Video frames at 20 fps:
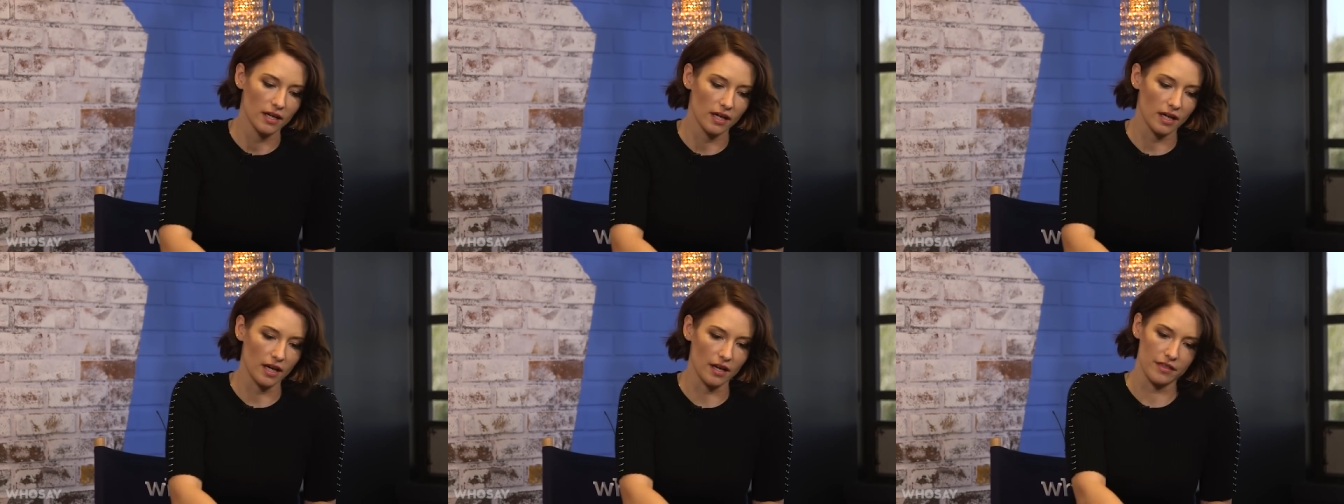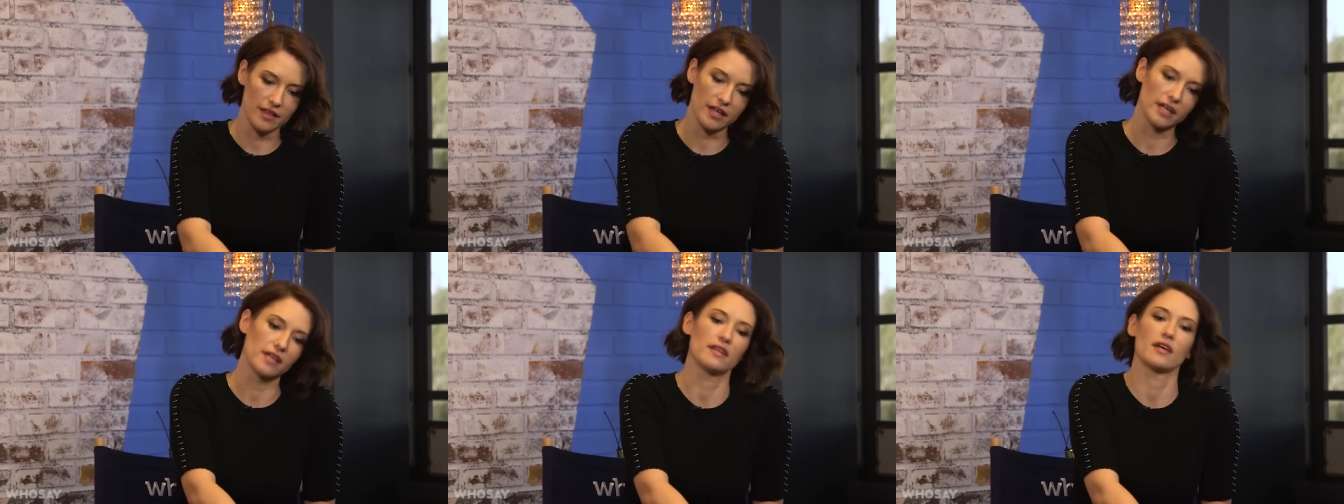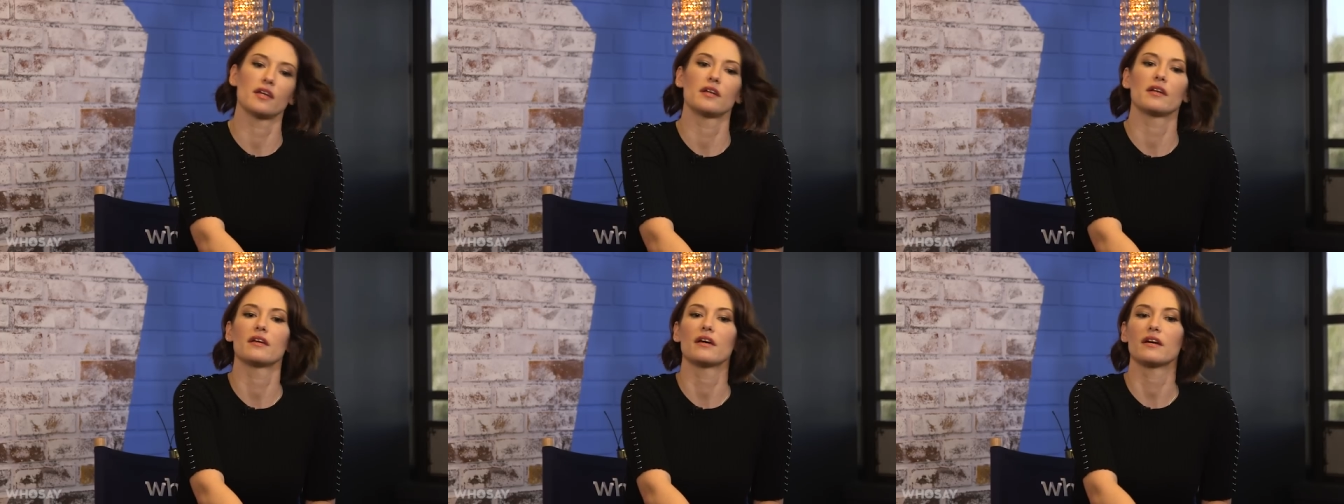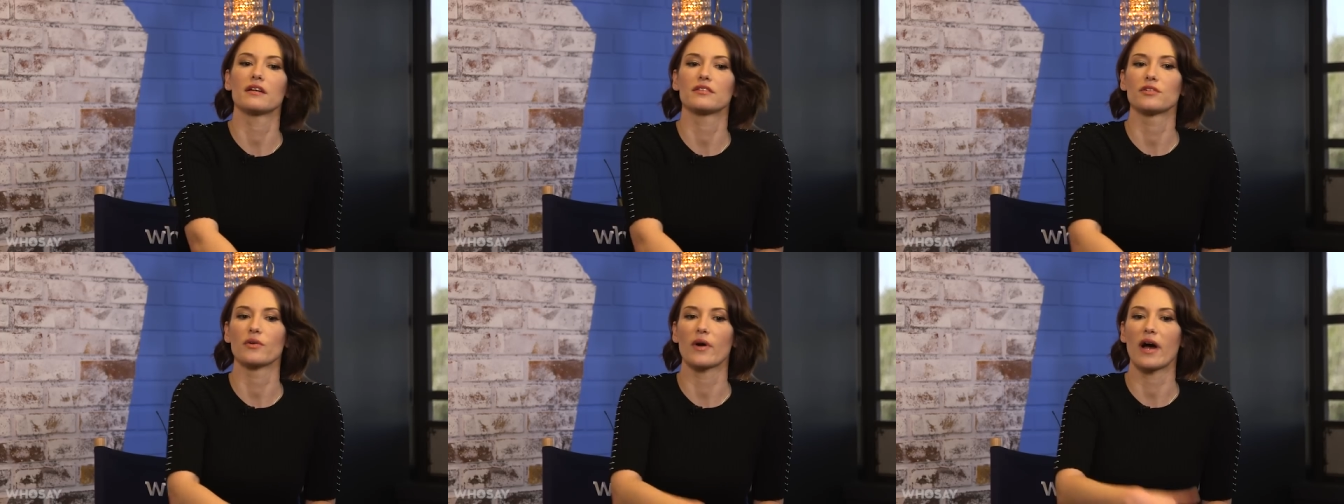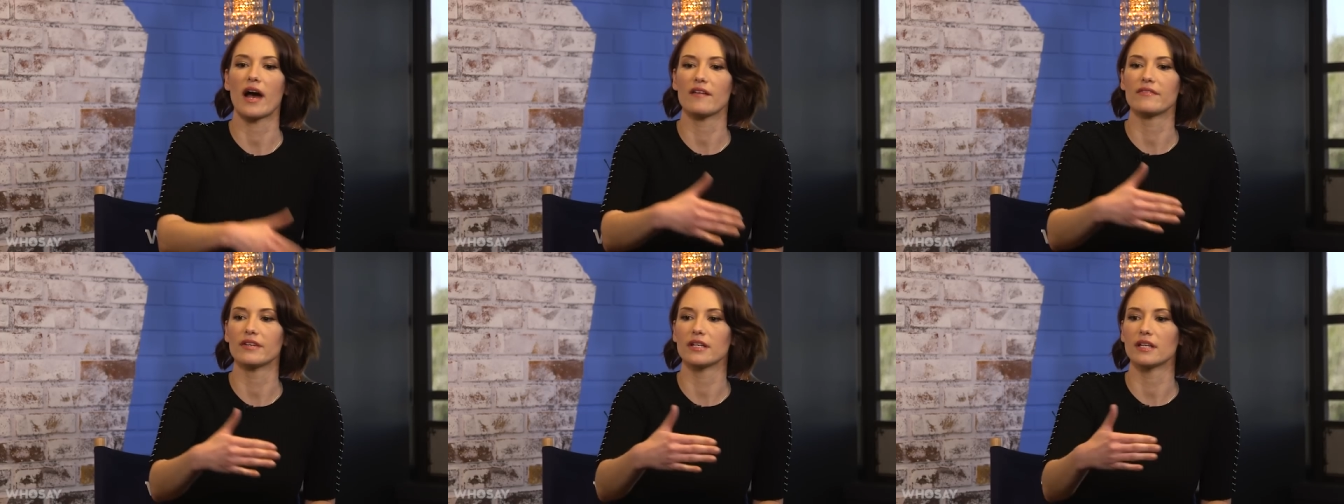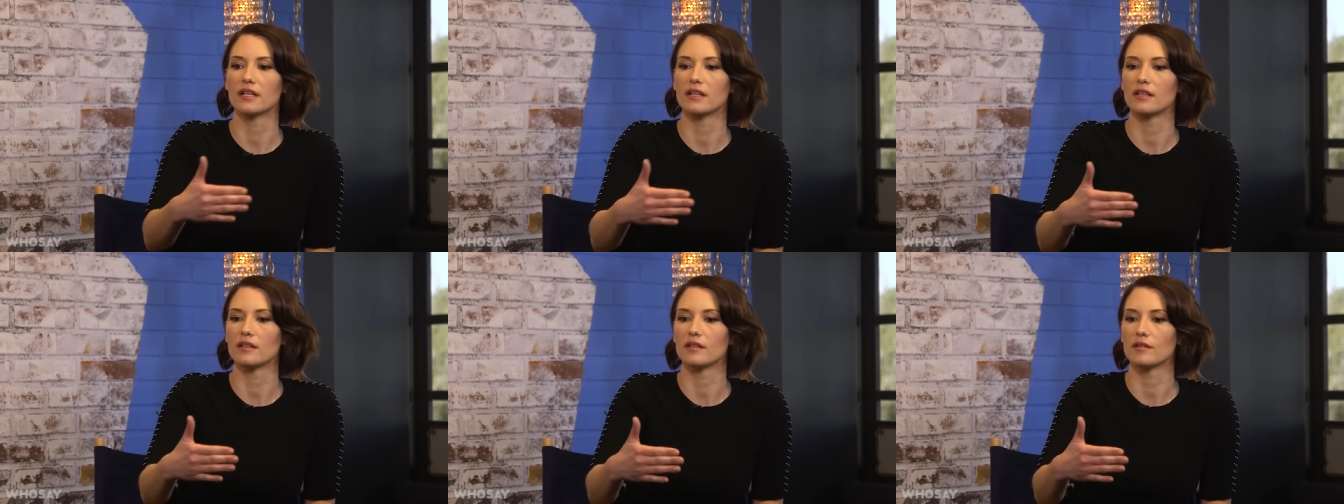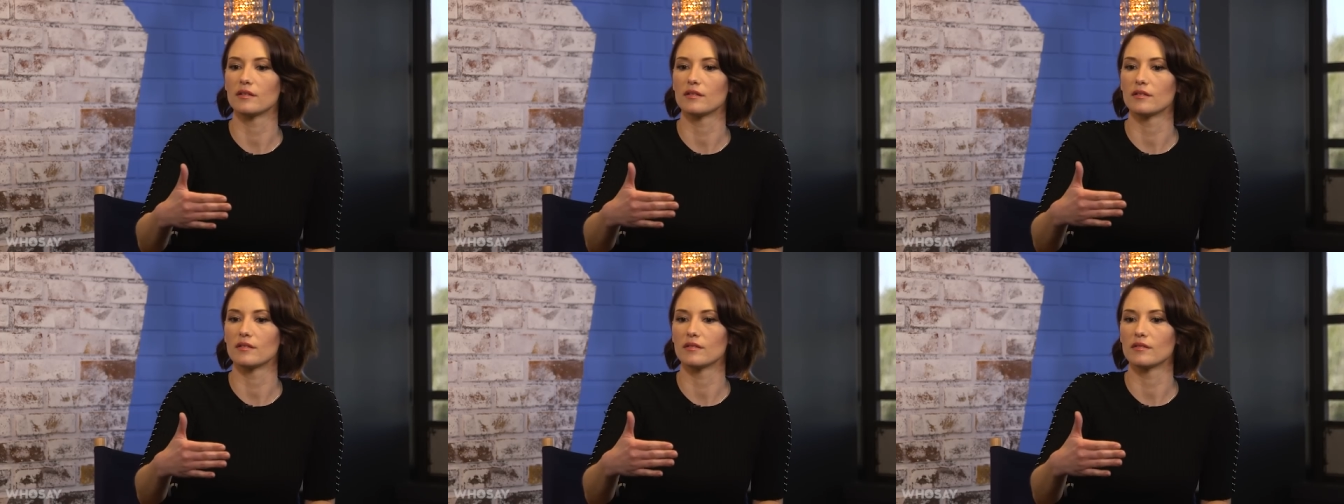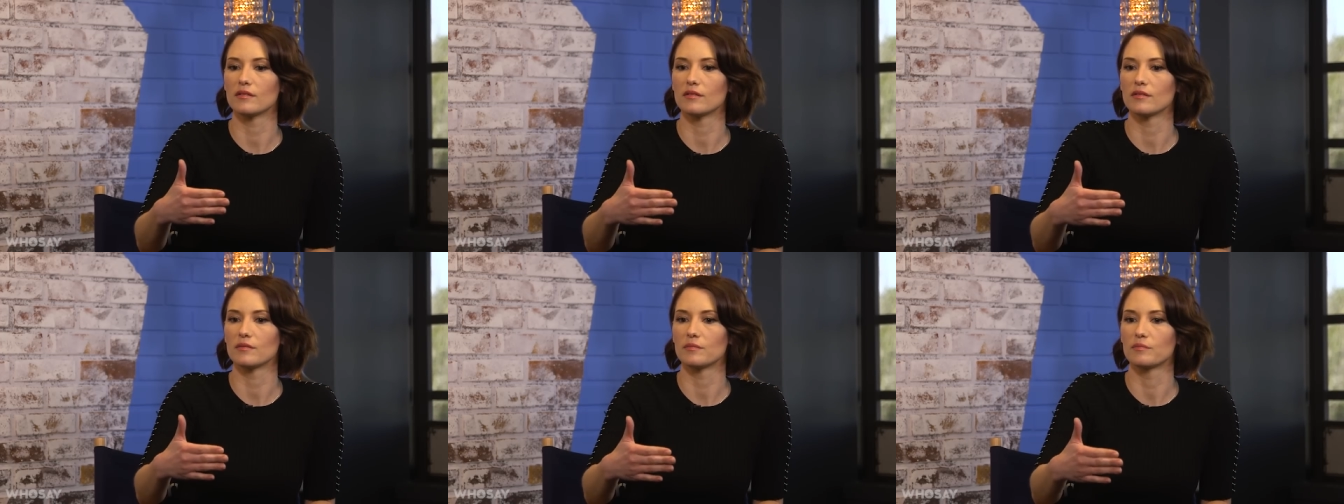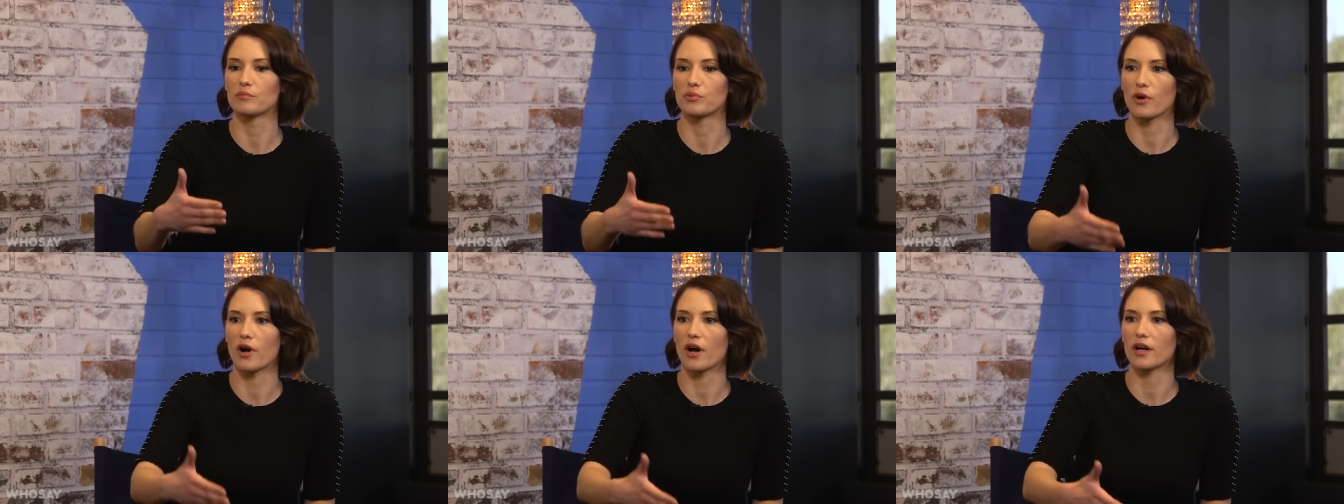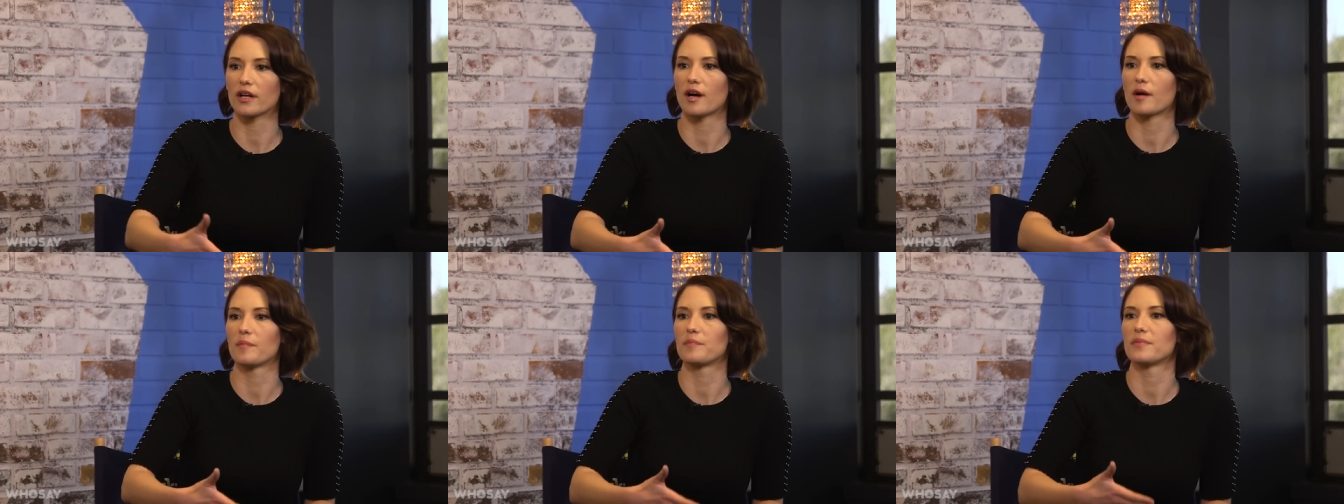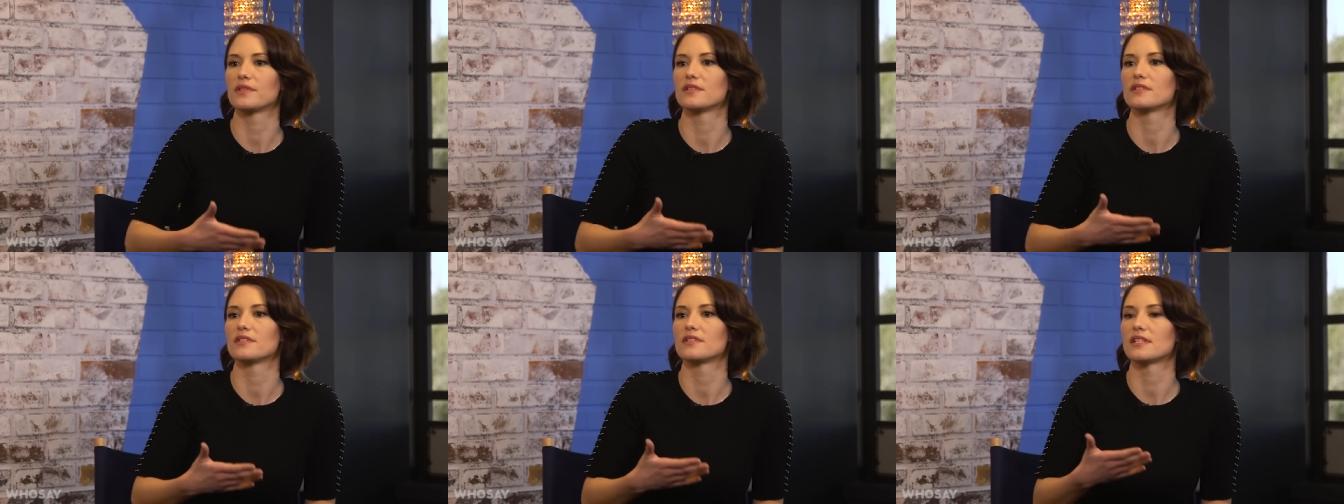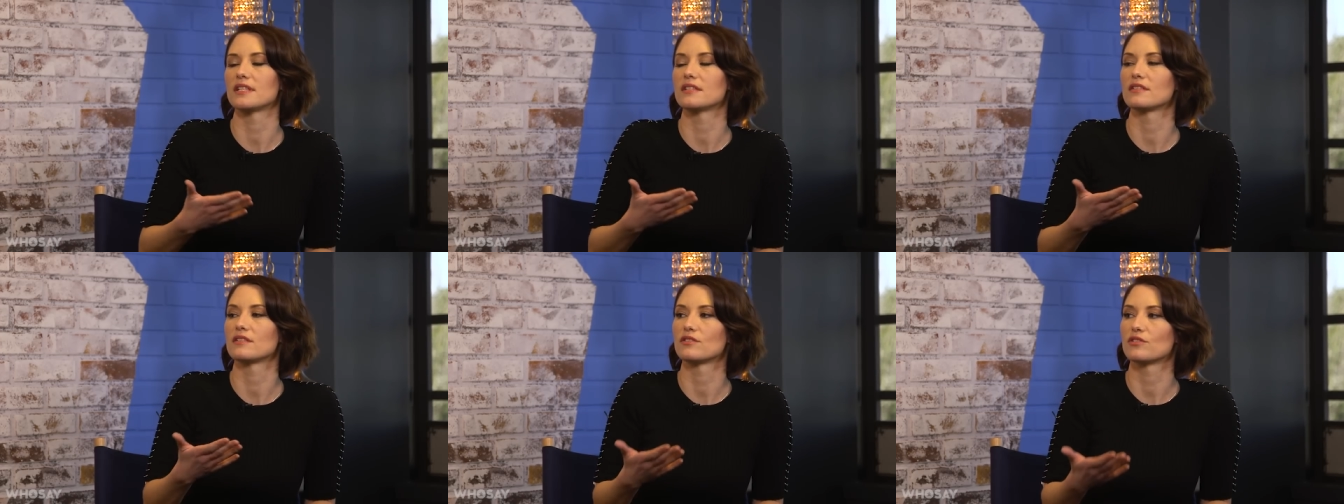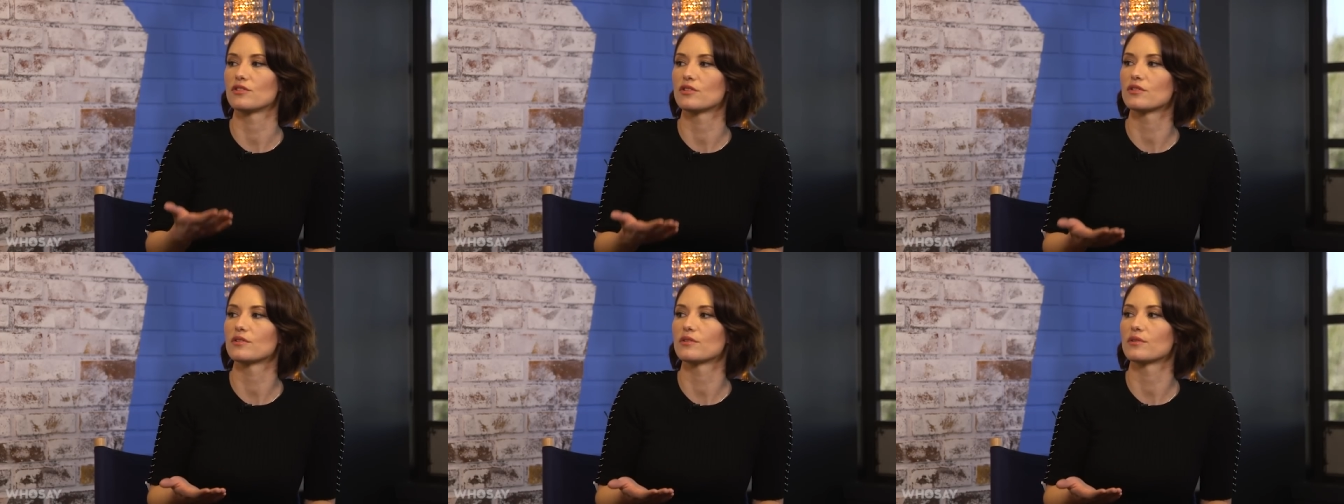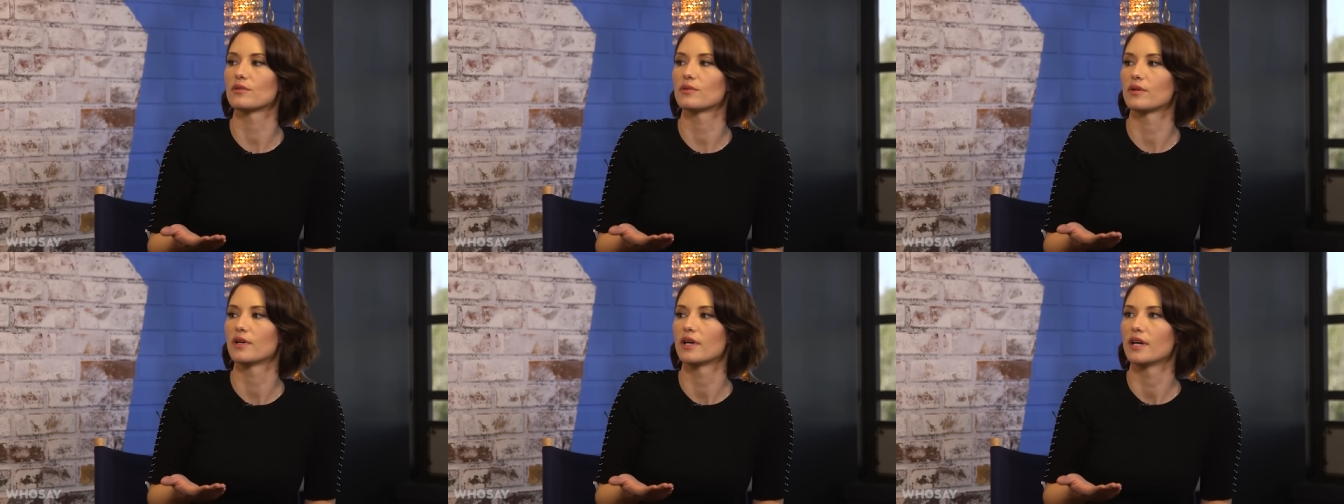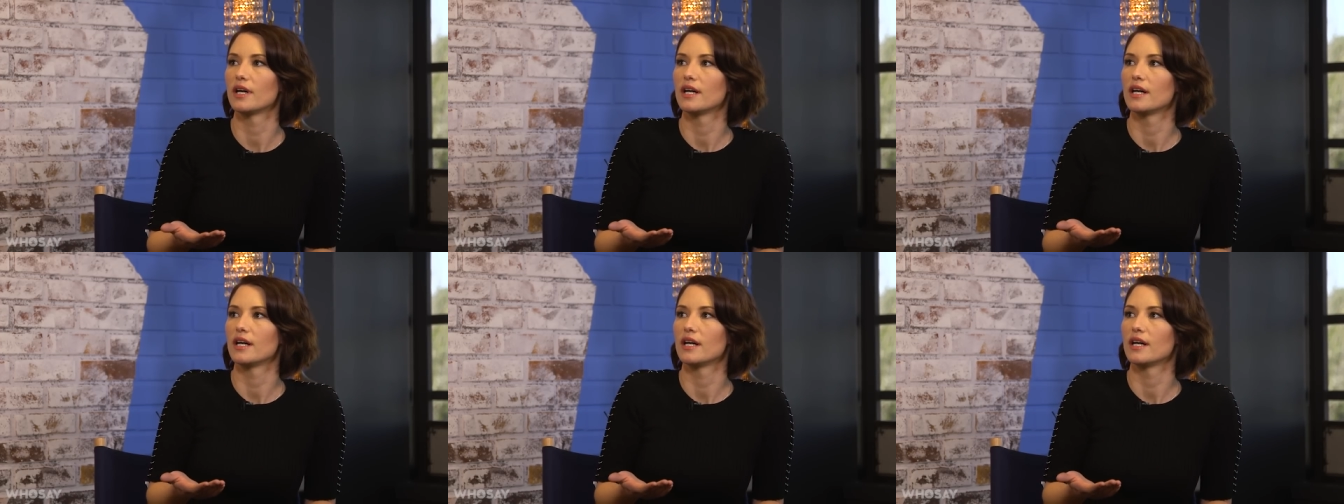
Kind of thing. And then so having it brought up in season two